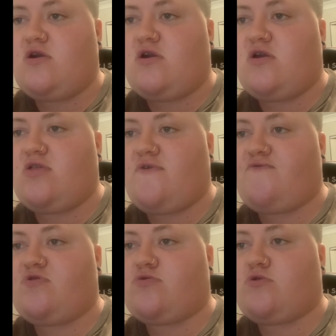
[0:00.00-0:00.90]
he
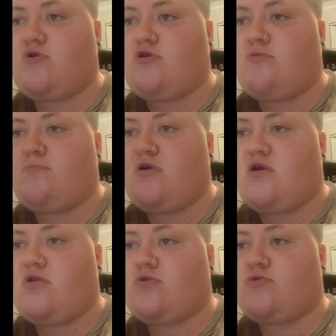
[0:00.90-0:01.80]
left his home
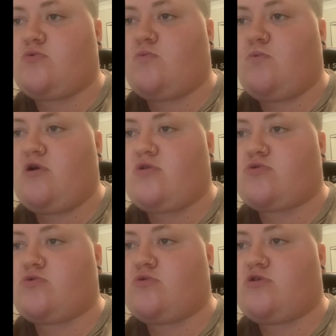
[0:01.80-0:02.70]
and
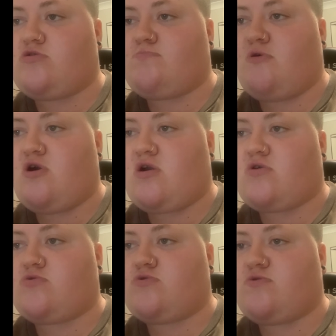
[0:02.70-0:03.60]
went on his
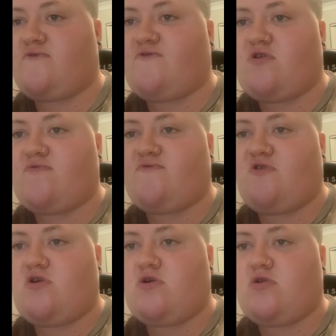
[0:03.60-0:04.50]
bike to the fun
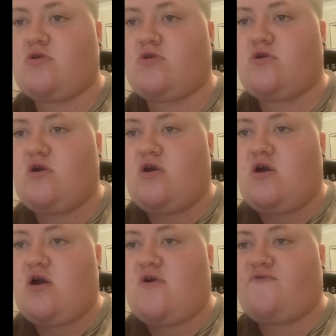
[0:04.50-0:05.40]
fair.
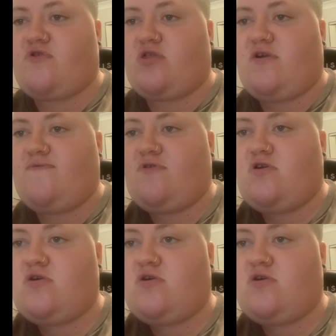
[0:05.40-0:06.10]
After leaving